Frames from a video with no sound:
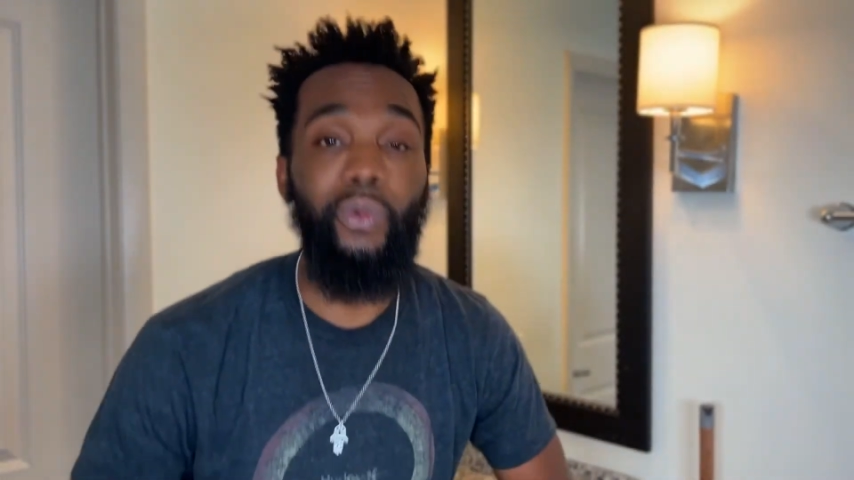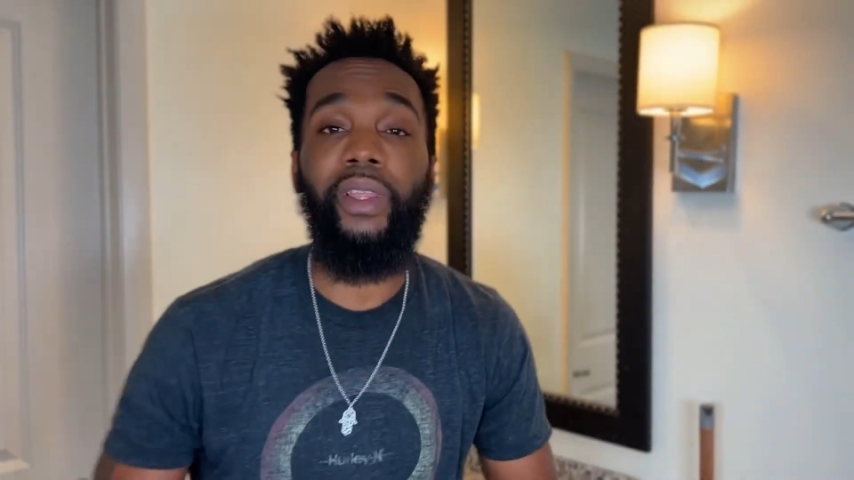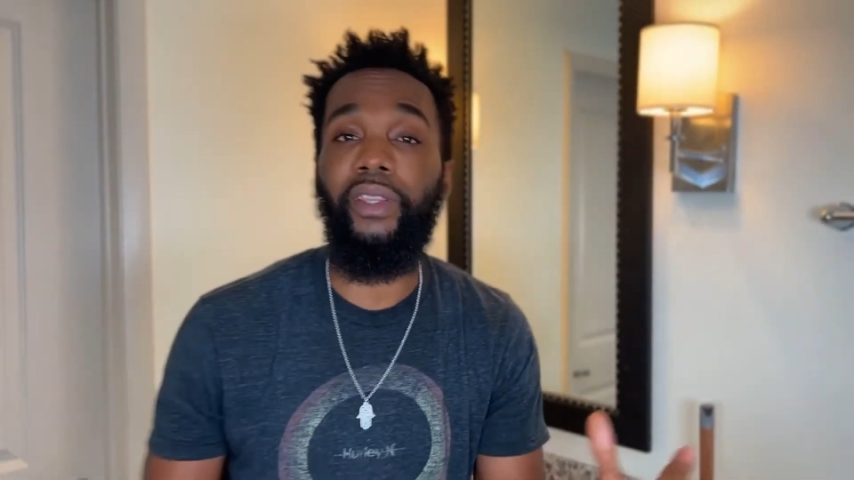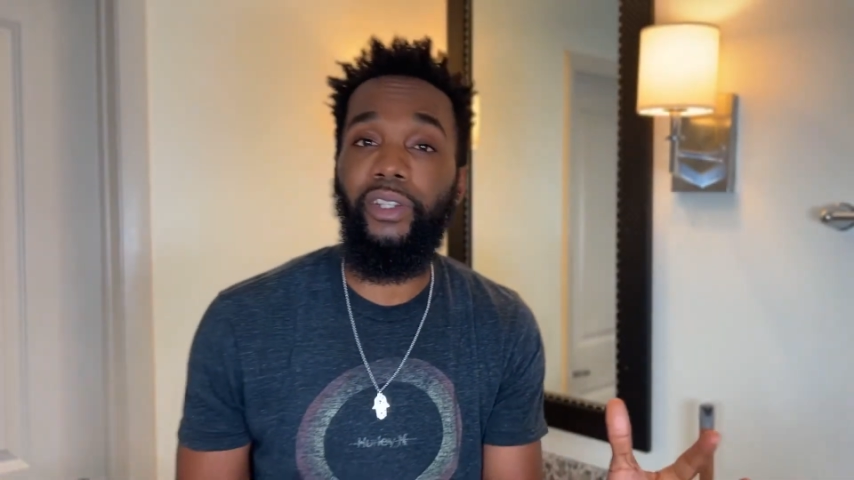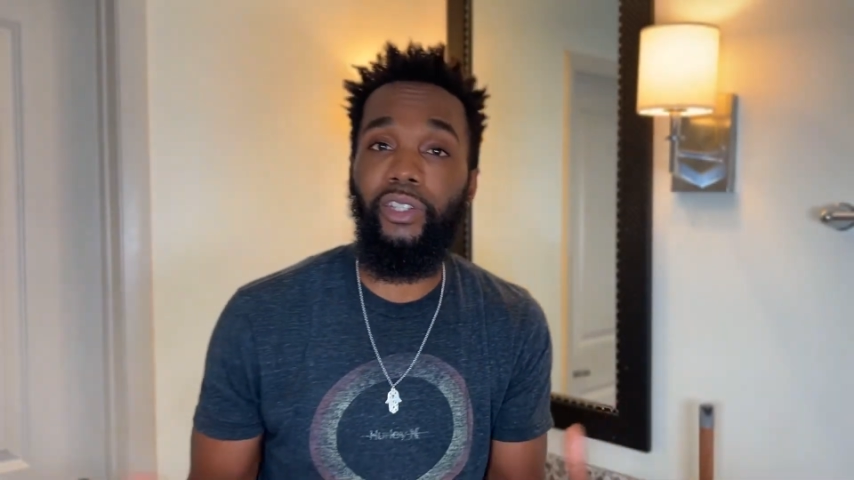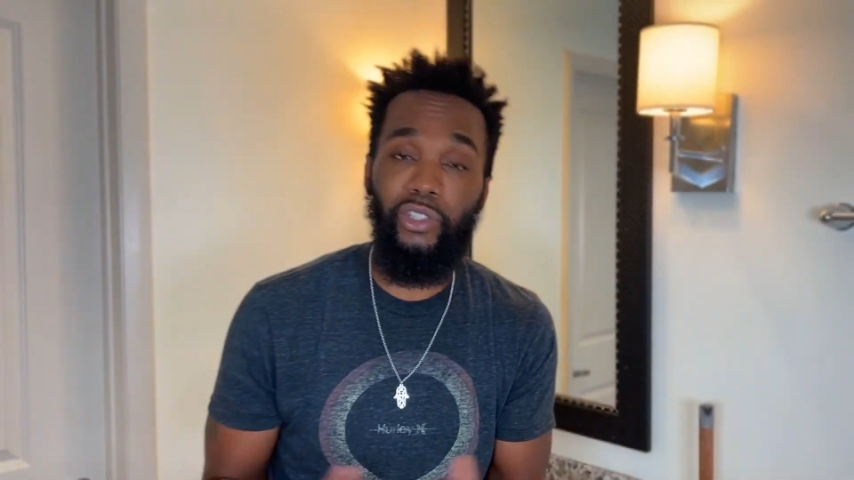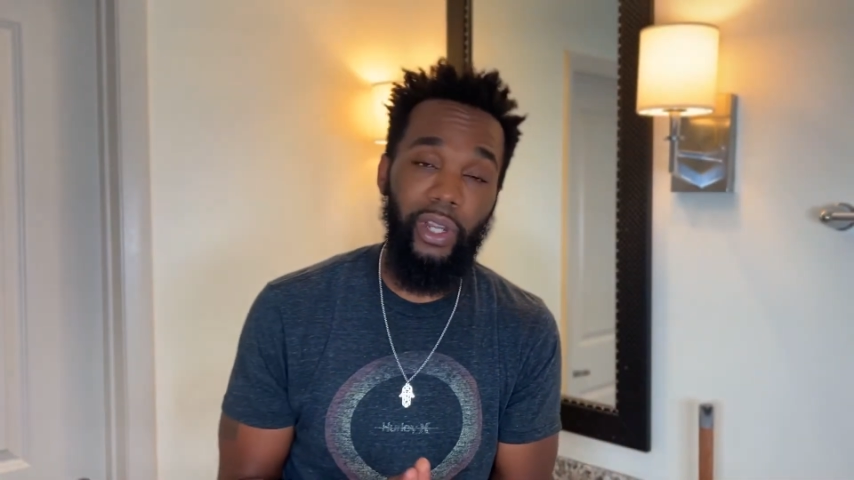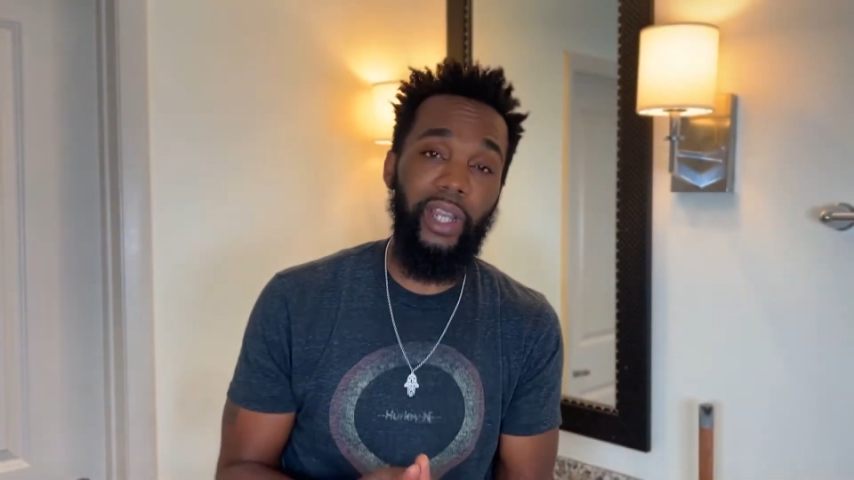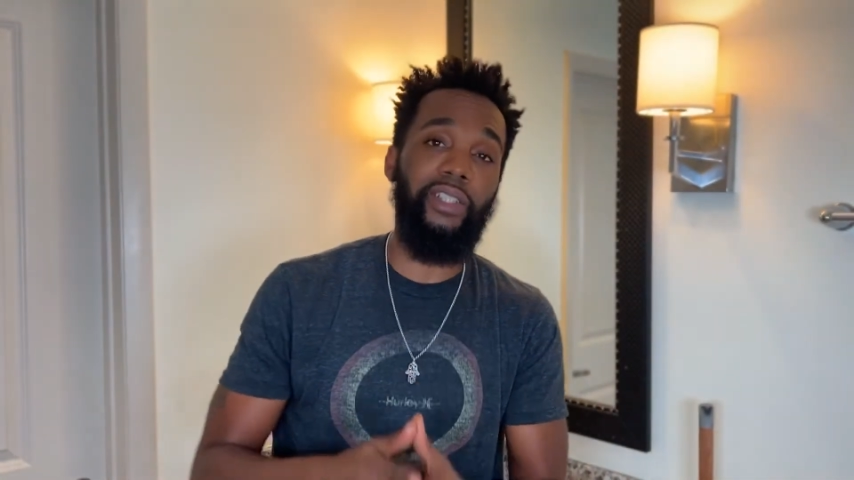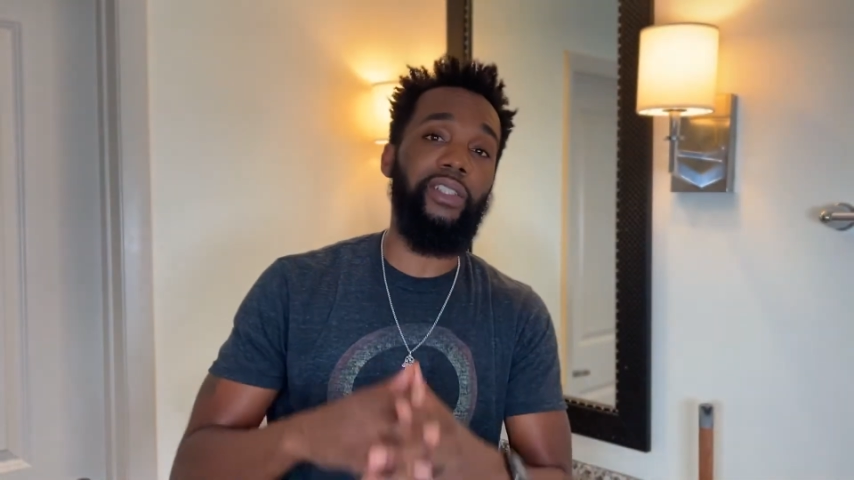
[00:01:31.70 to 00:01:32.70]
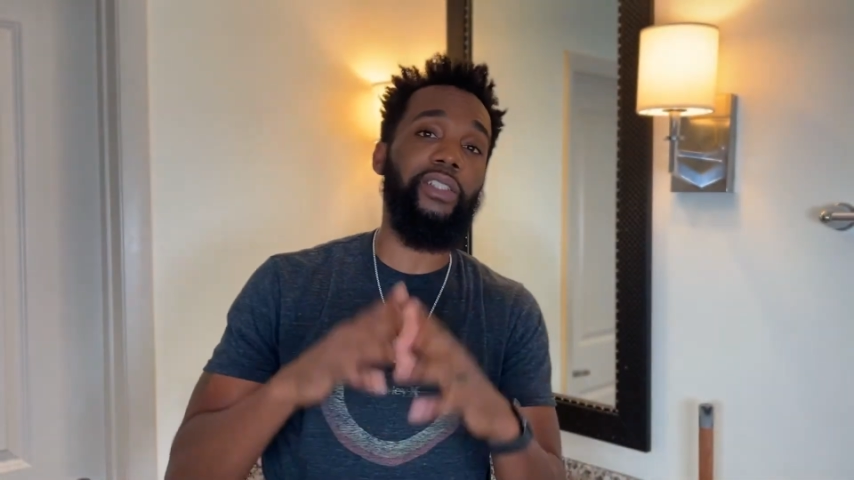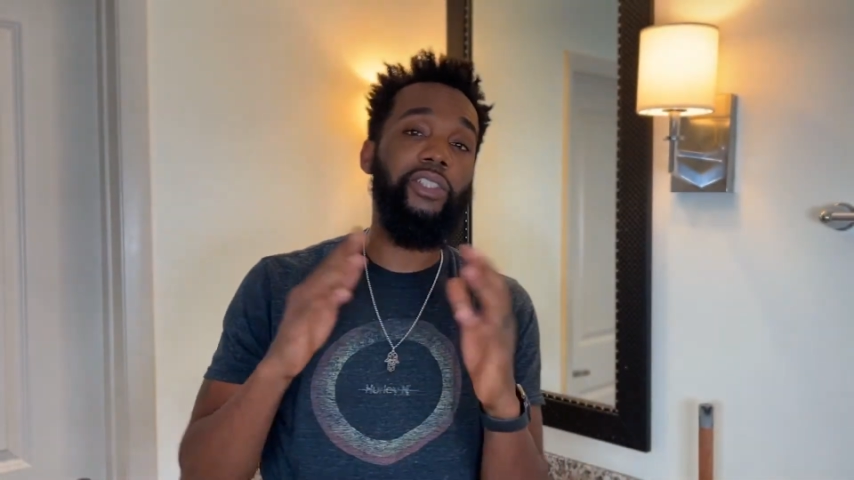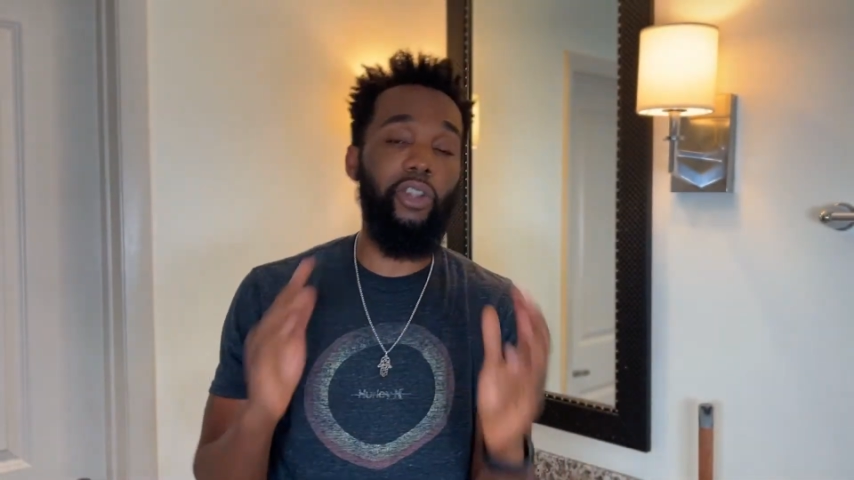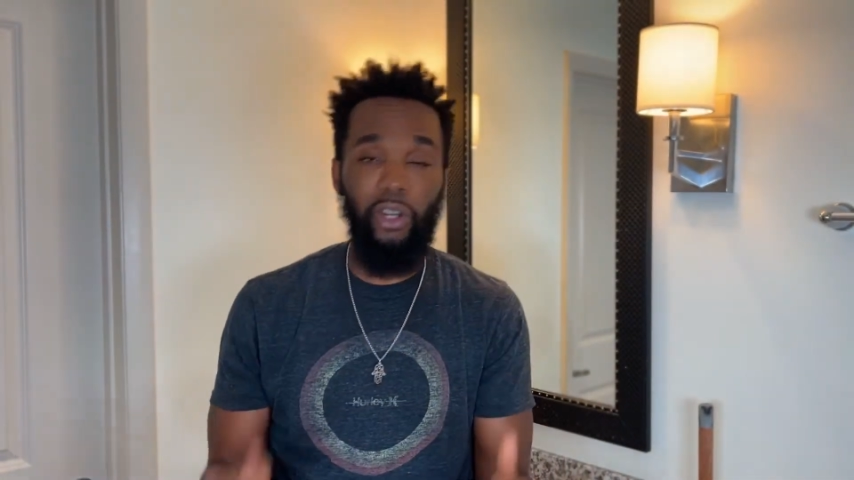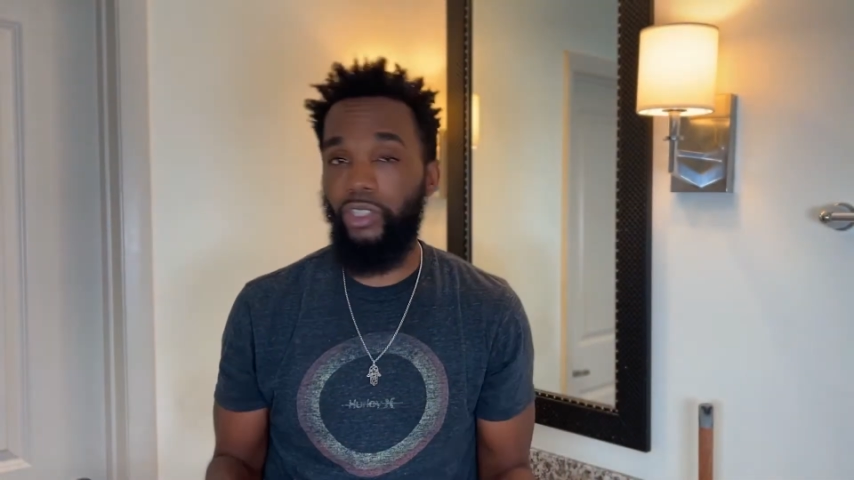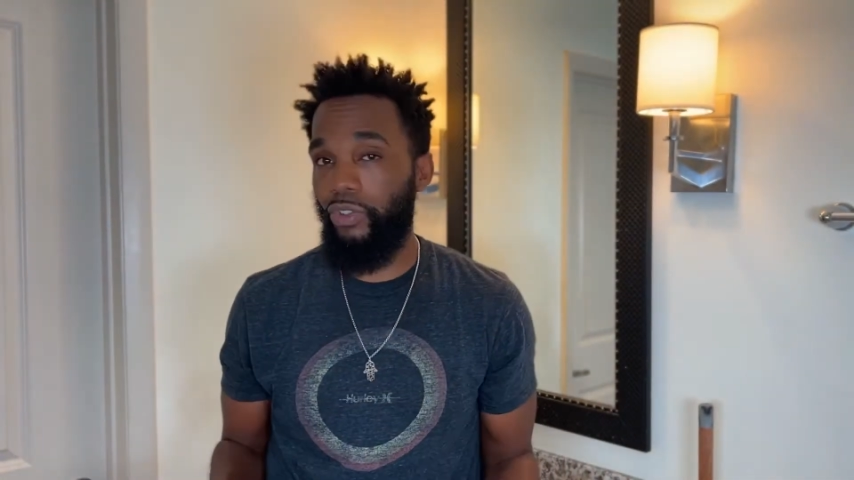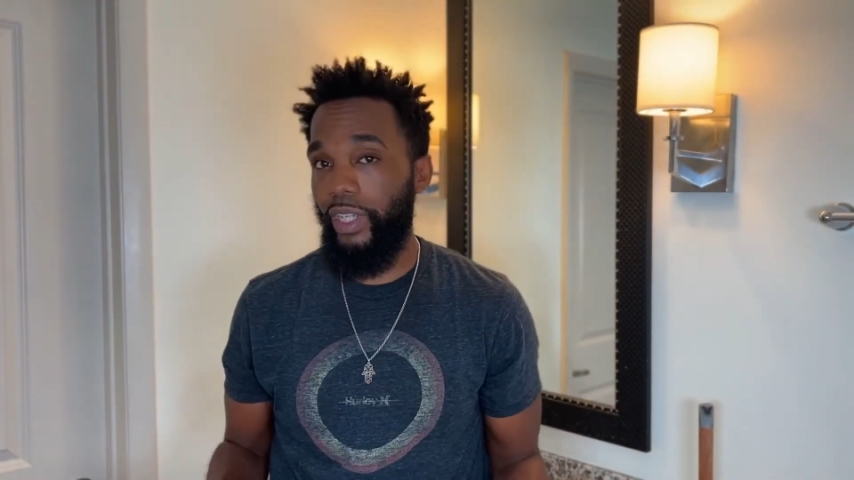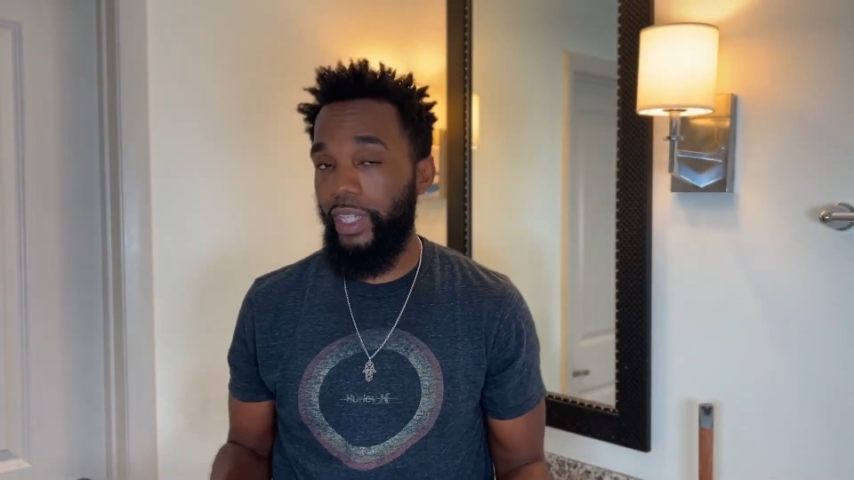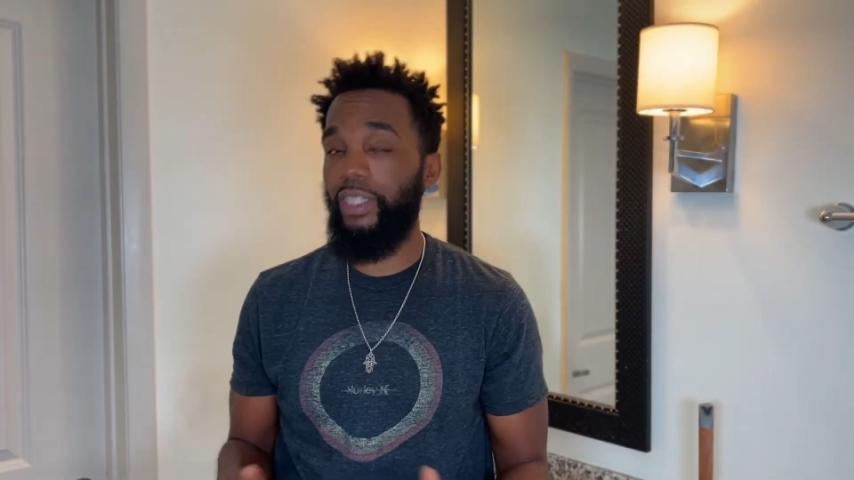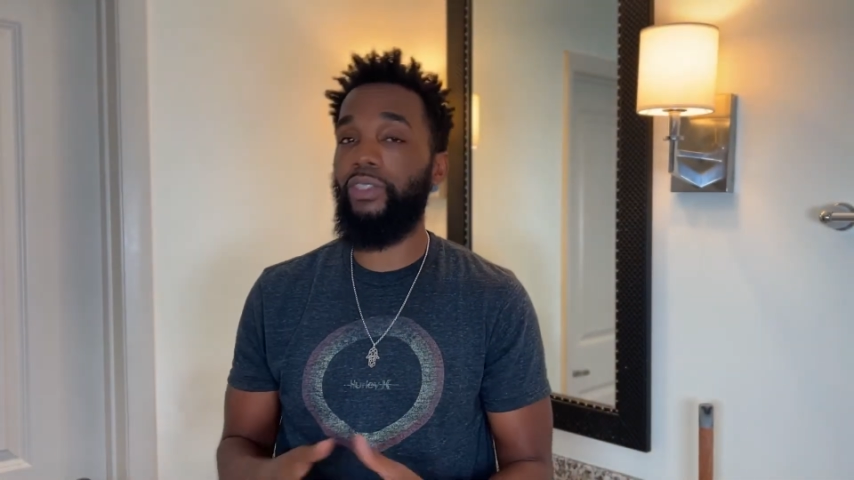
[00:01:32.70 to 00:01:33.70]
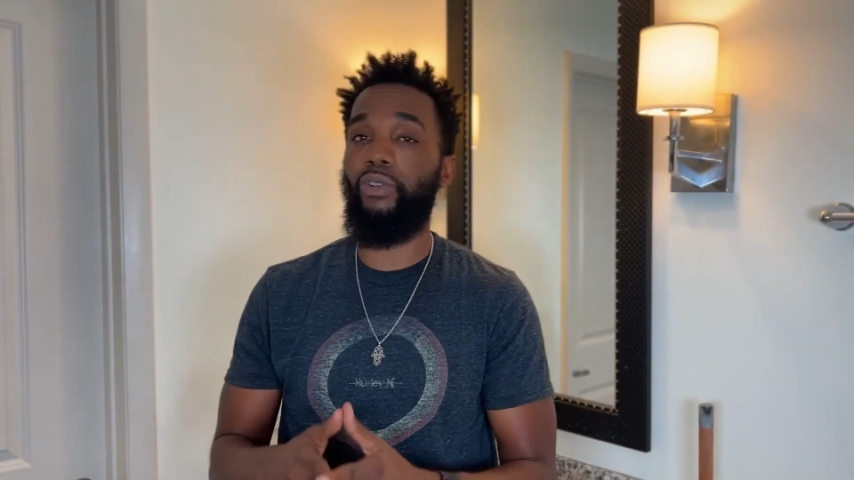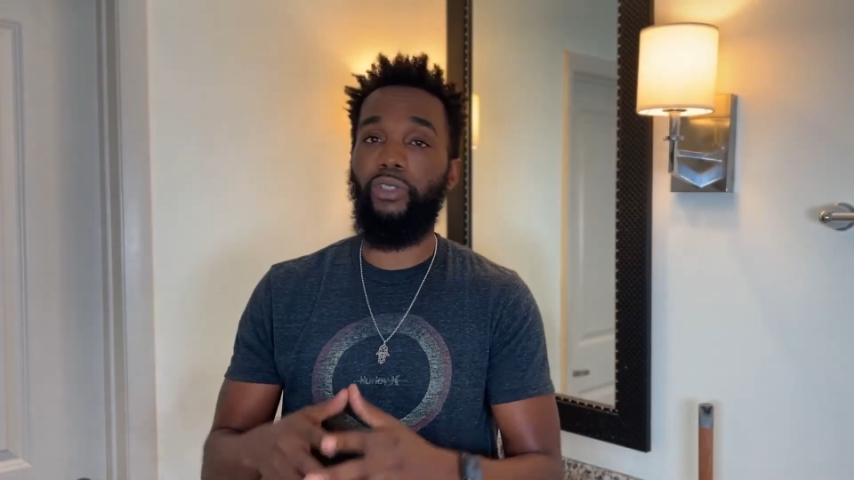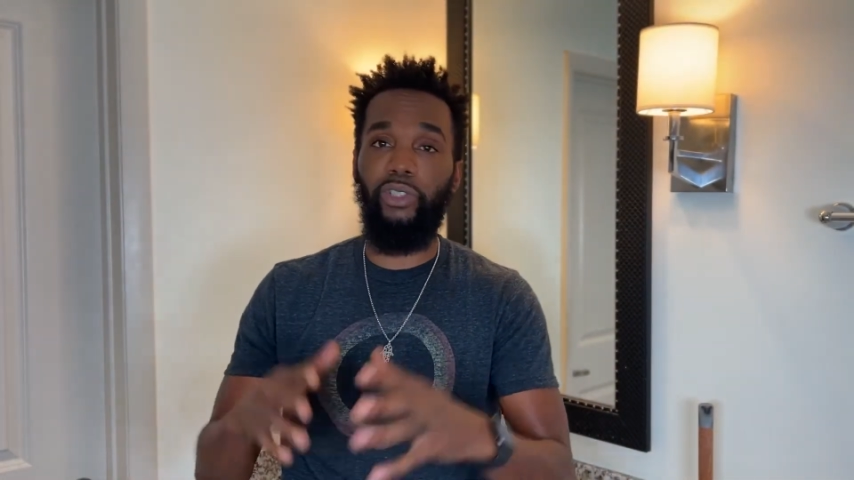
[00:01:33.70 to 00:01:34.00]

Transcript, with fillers: whether you're trying to start dreads or